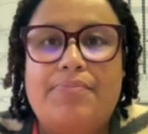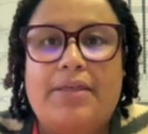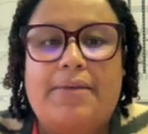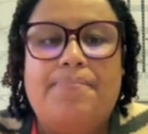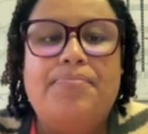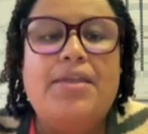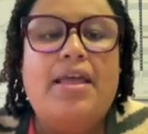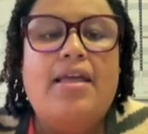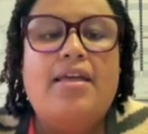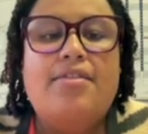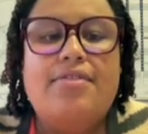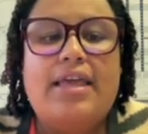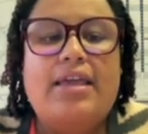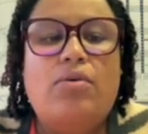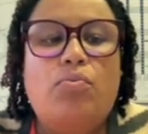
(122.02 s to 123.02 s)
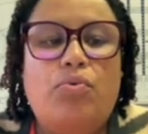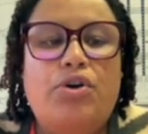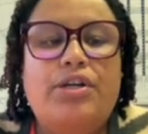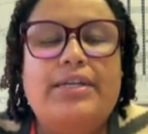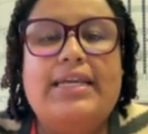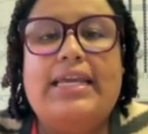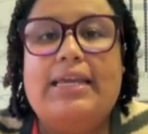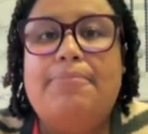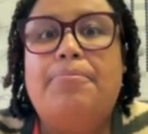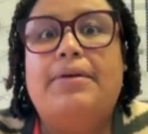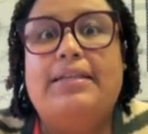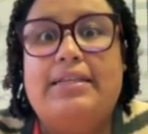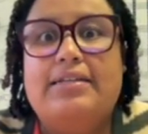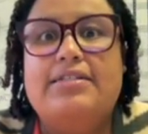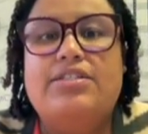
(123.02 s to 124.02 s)
them, they would keep a
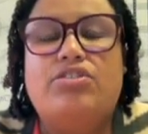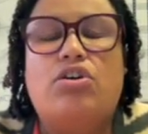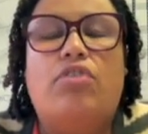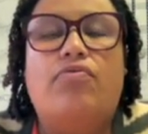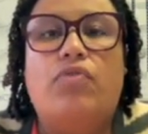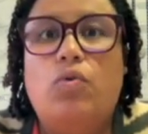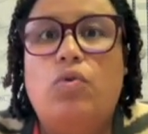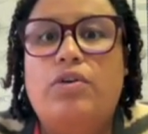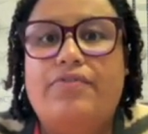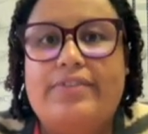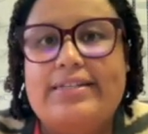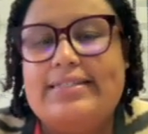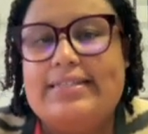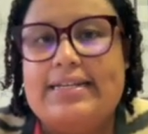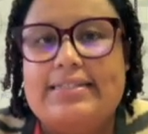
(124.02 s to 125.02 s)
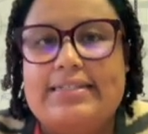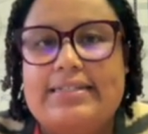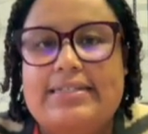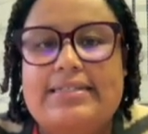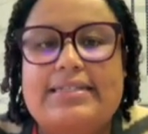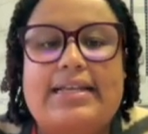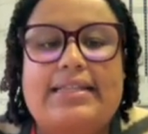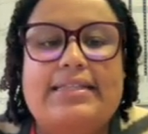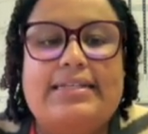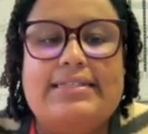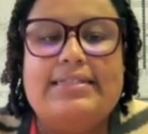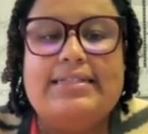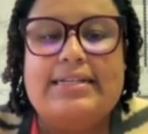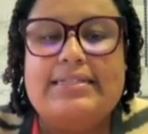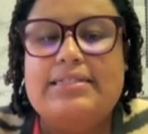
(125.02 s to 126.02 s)
list of all of these debtors, and these
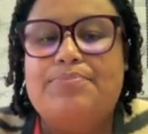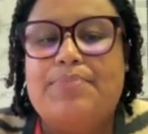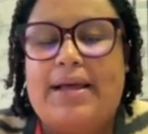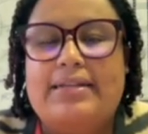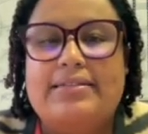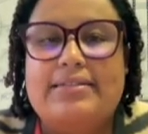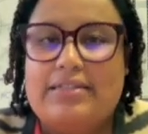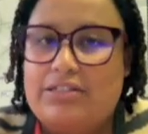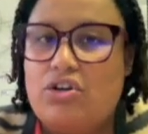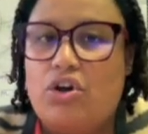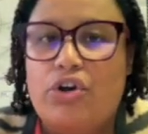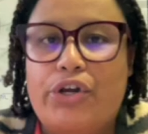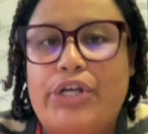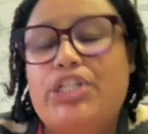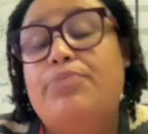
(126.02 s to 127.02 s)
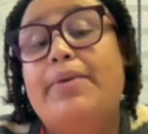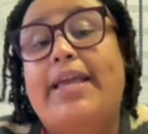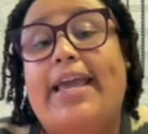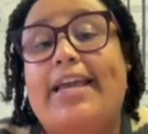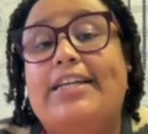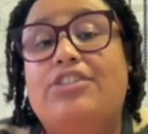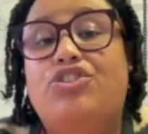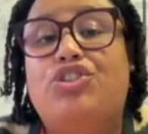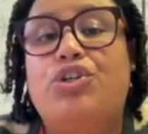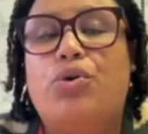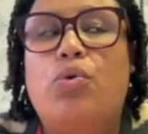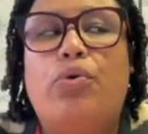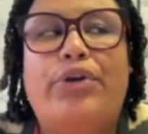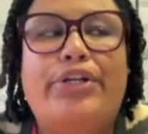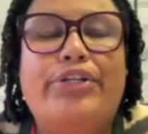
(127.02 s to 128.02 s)
debtors balances are going to be aged
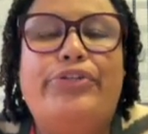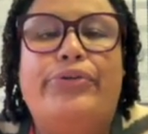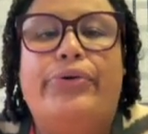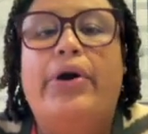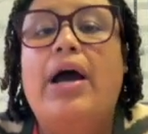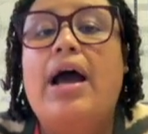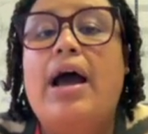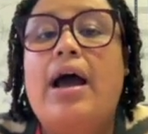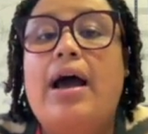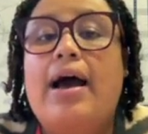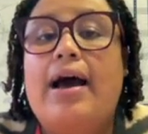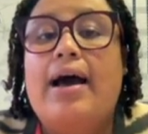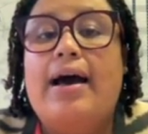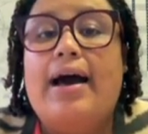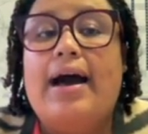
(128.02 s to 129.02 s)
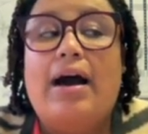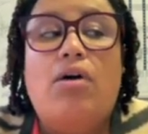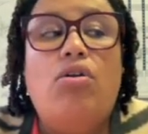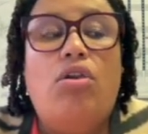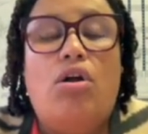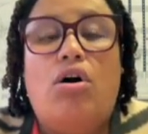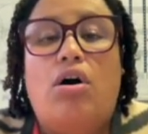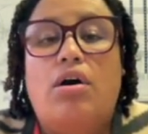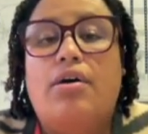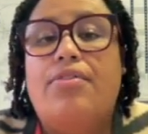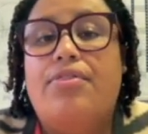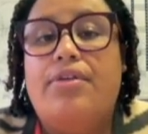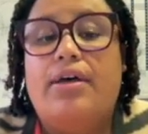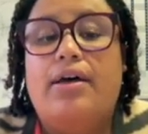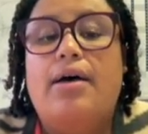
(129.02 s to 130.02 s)
according to how long
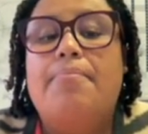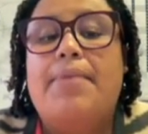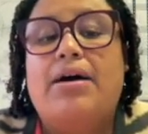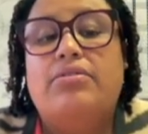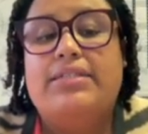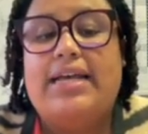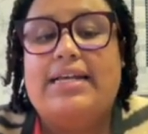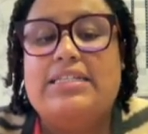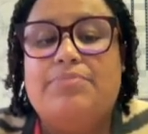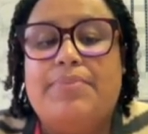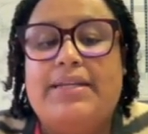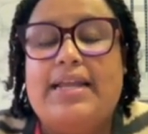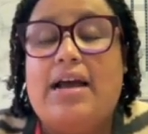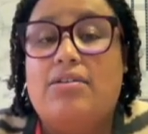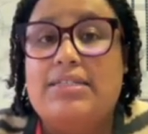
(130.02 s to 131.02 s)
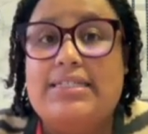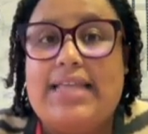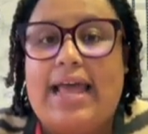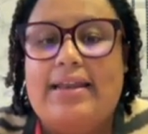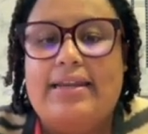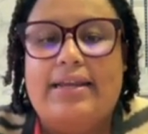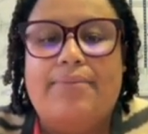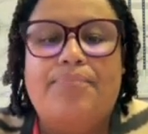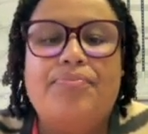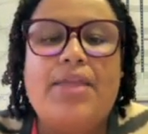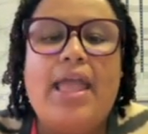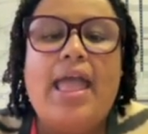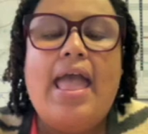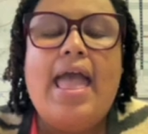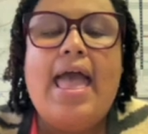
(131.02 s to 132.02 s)
the amount has been outstanding.
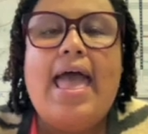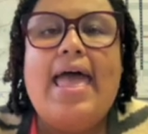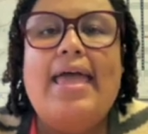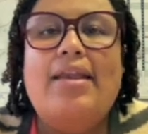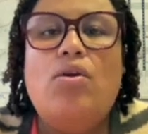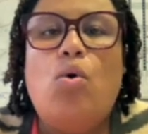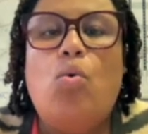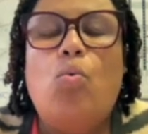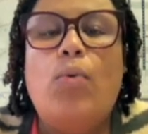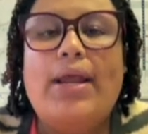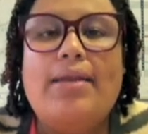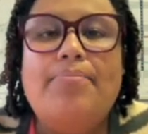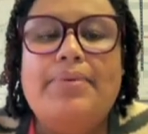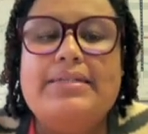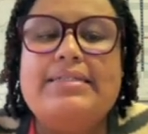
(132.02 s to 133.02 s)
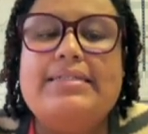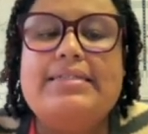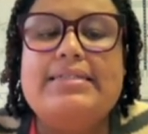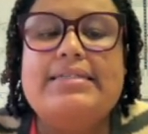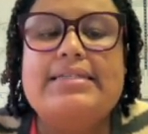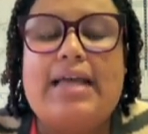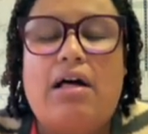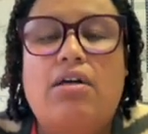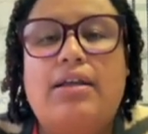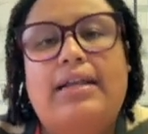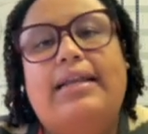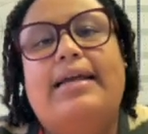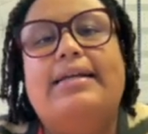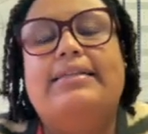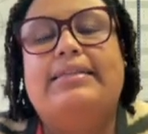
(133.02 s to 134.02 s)
And when businesses
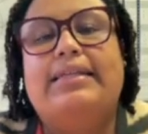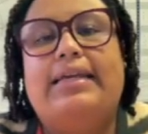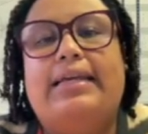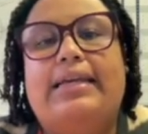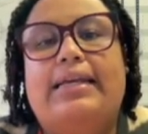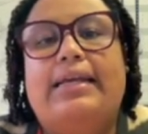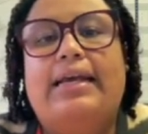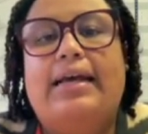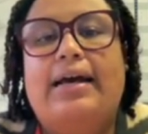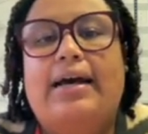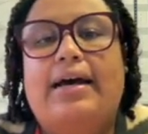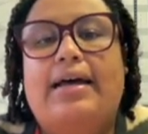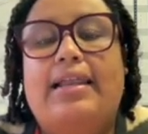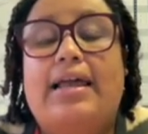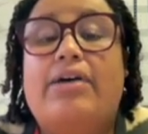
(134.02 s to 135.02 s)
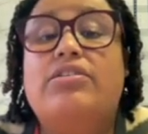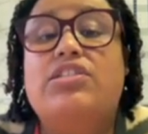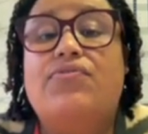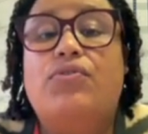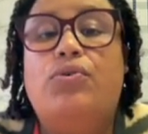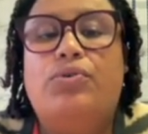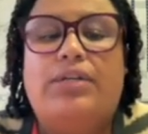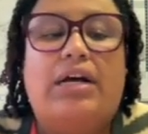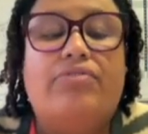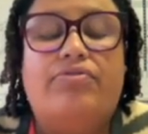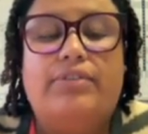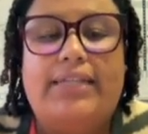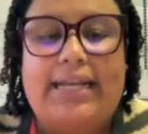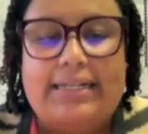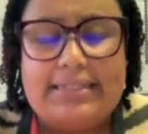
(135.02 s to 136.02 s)
calculate the allowance for
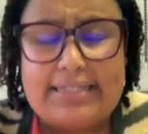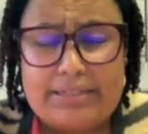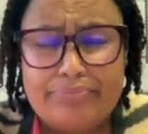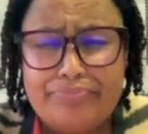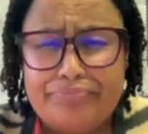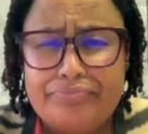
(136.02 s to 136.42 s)
doubtful debts,